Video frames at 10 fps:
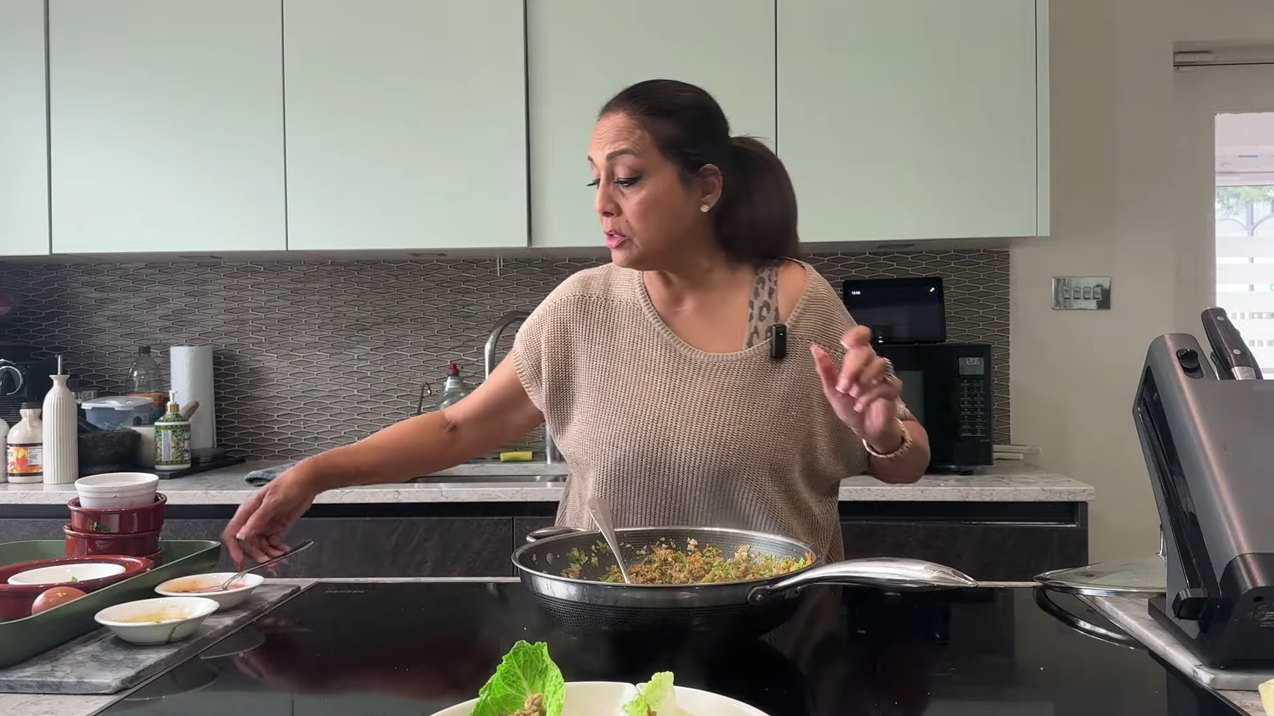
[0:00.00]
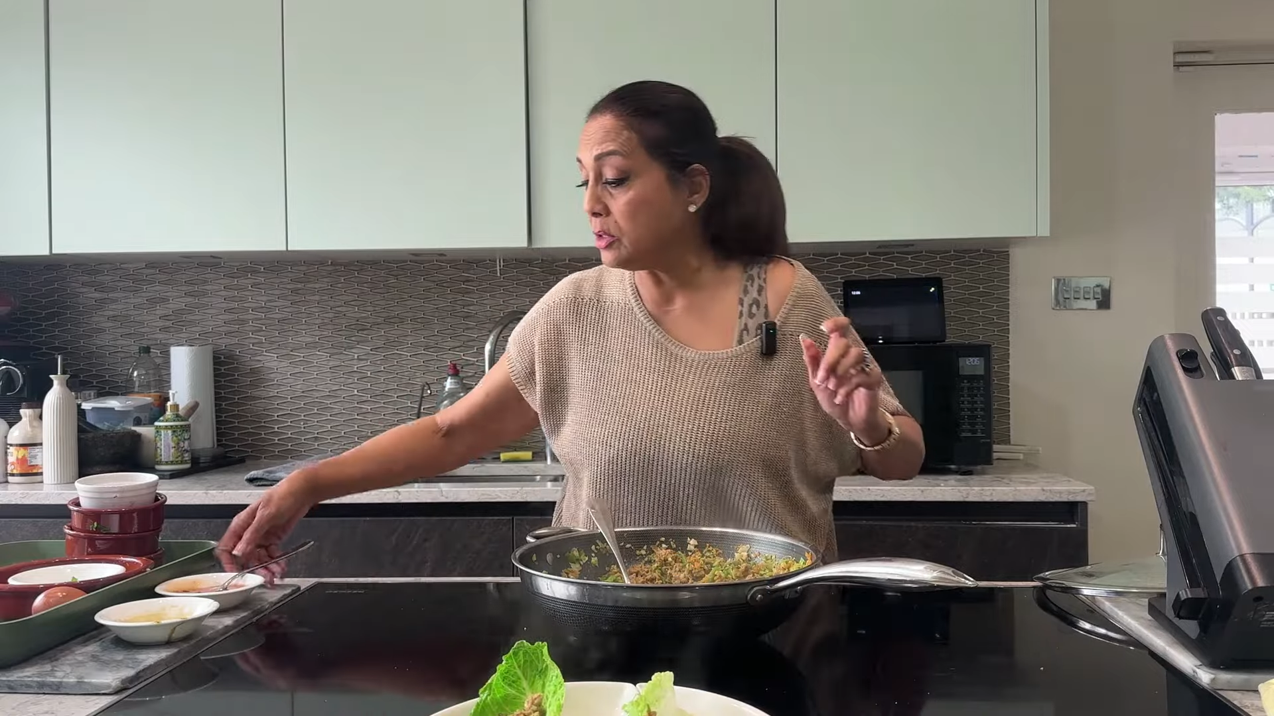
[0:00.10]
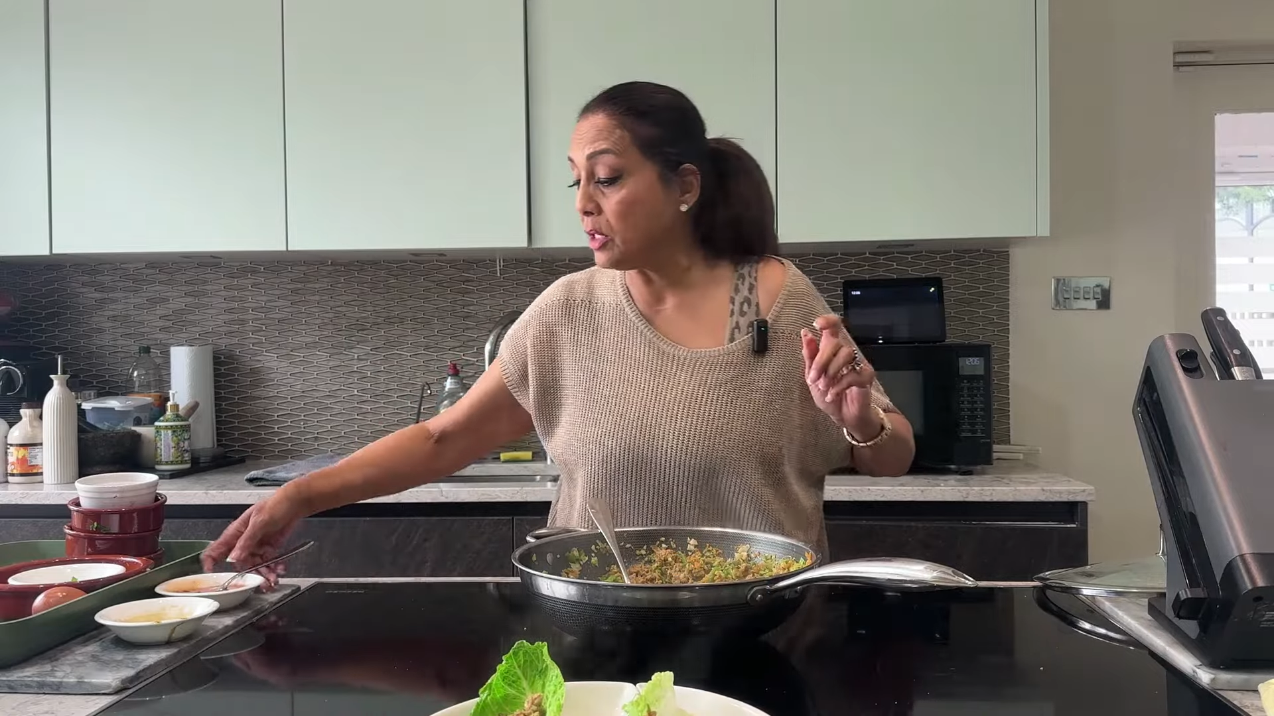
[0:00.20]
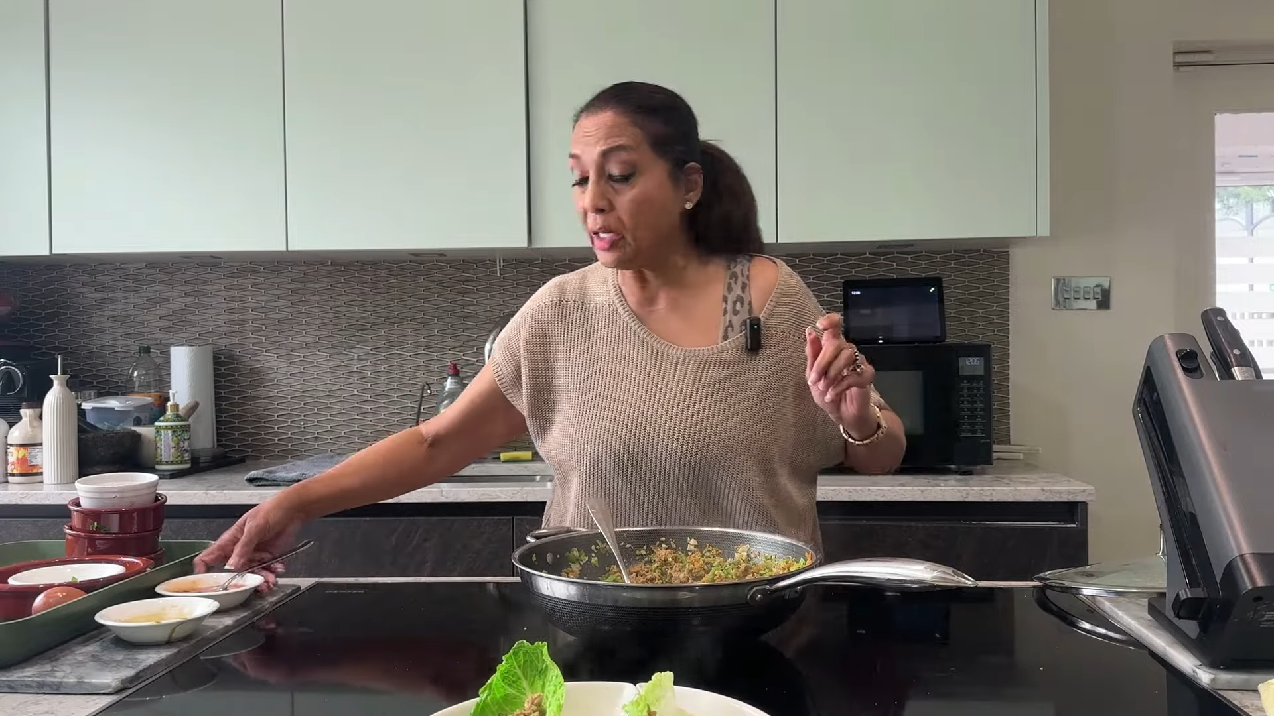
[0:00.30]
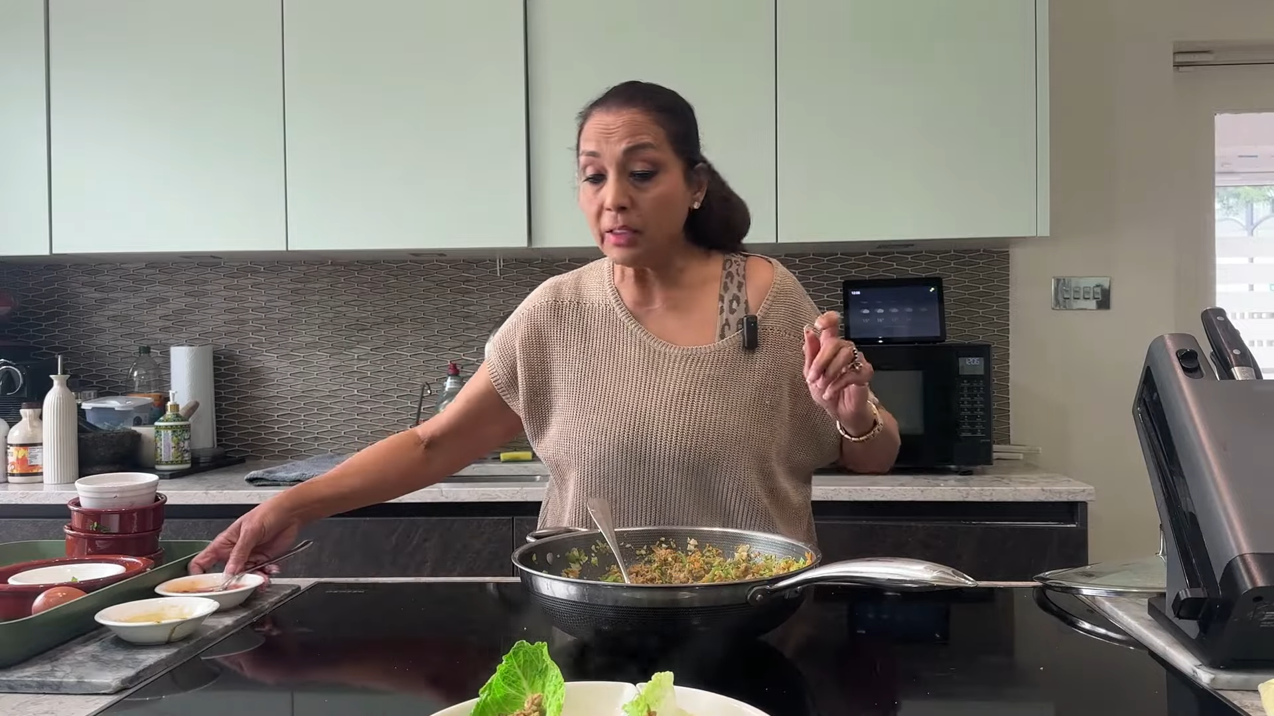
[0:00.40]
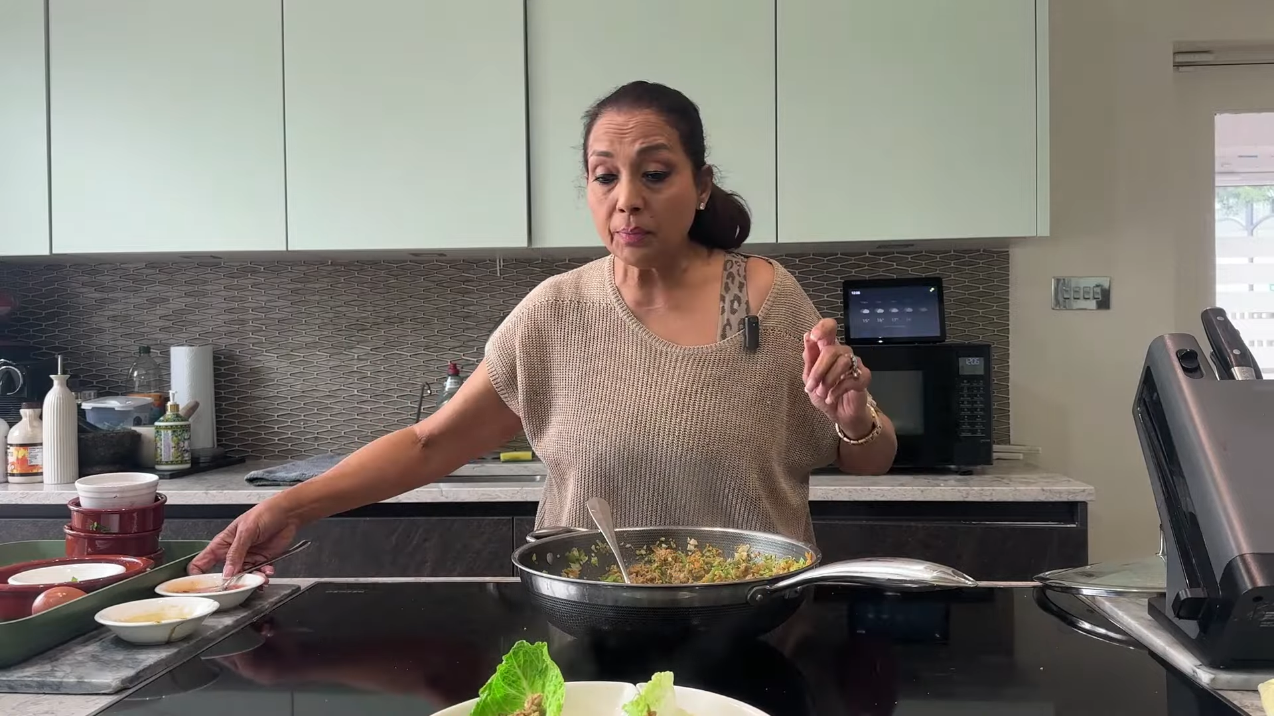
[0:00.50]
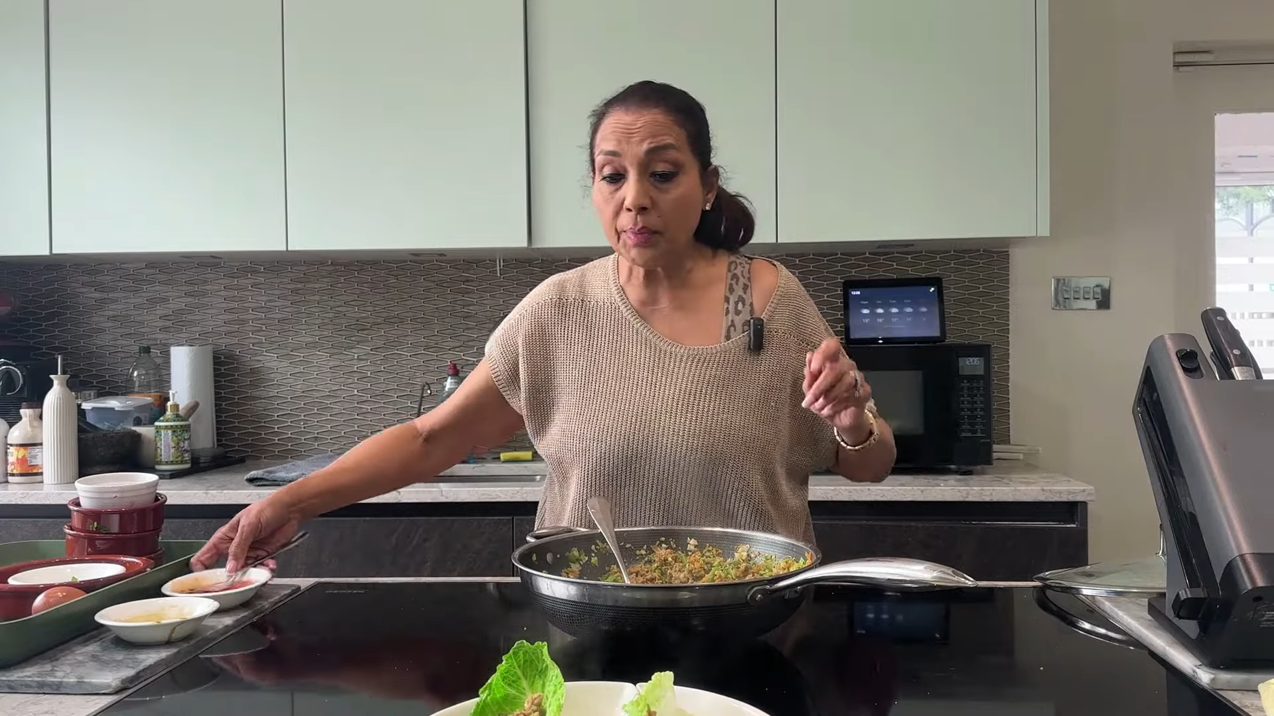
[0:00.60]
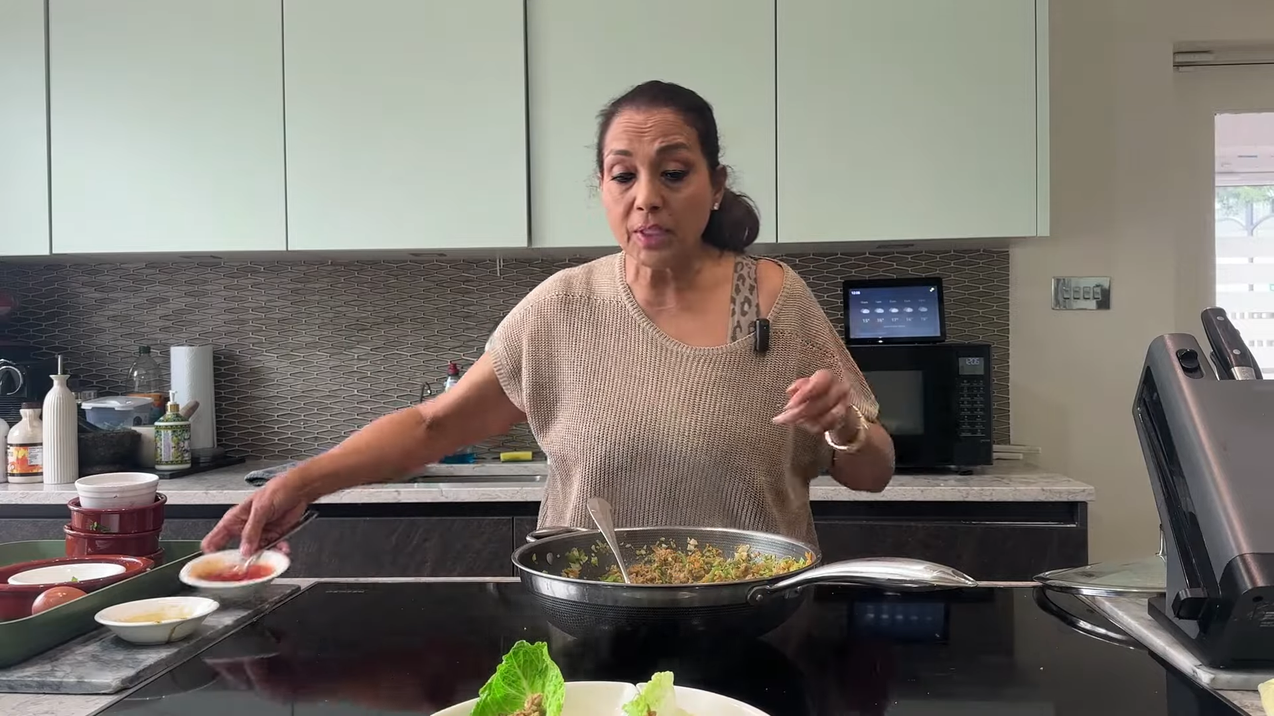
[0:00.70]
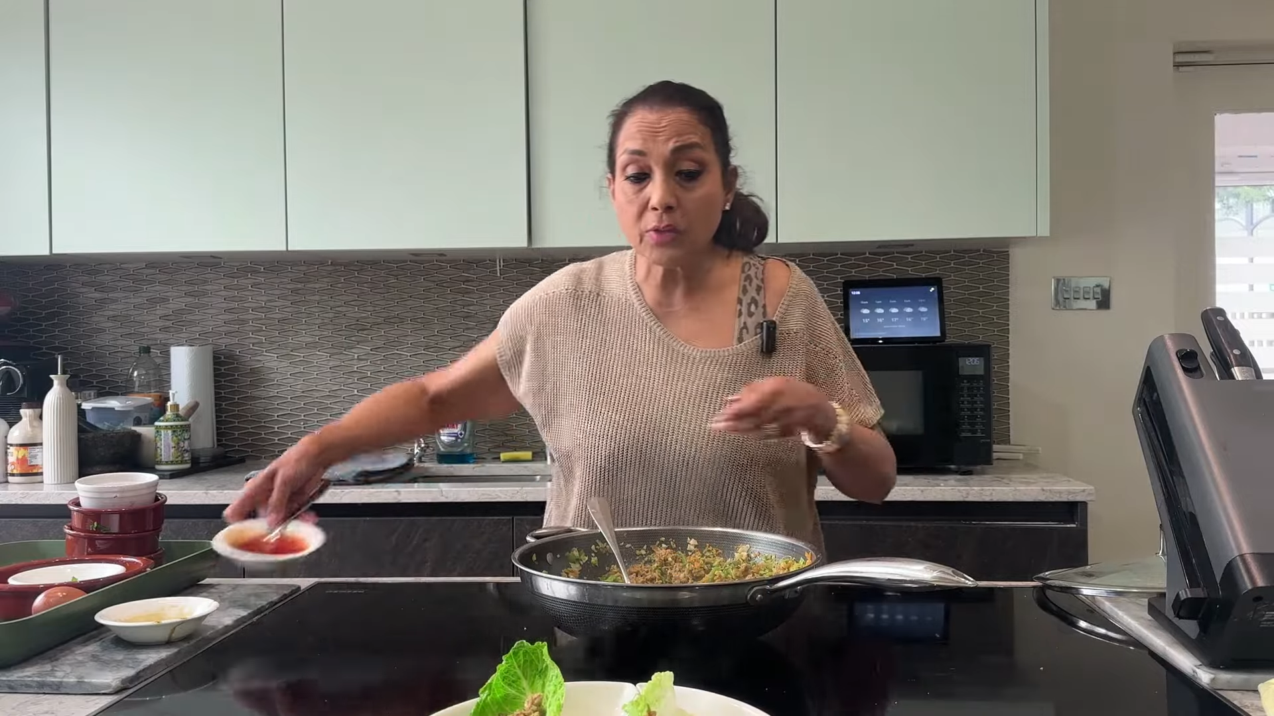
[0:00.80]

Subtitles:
Thai dipping